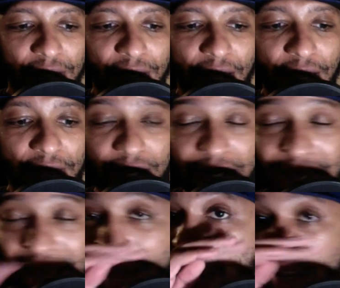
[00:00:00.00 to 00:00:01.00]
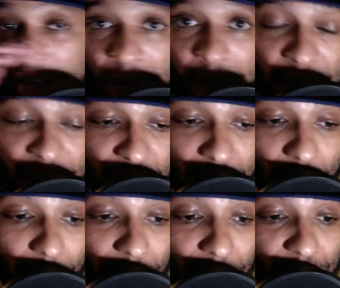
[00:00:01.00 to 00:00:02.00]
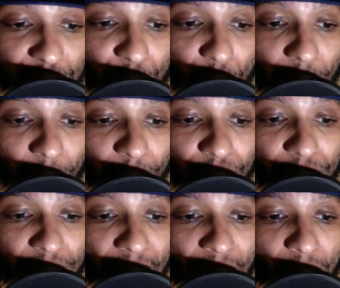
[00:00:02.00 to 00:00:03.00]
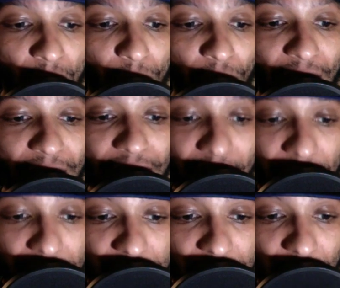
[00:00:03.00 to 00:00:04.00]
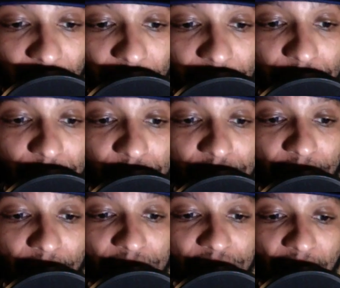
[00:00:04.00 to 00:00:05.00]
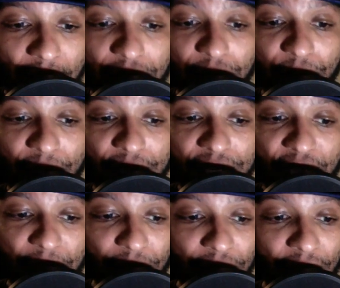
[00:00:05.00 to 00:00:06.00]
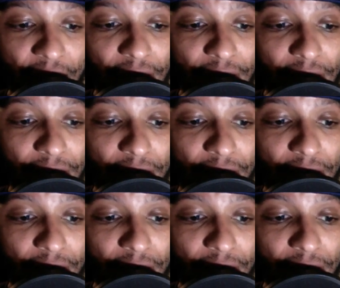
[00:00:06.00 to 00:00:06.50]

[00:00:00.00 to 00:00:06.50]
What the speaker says: And the 9 is third at this point. Now Brad K is third. He used the outside to pass Hamlin and Elliott.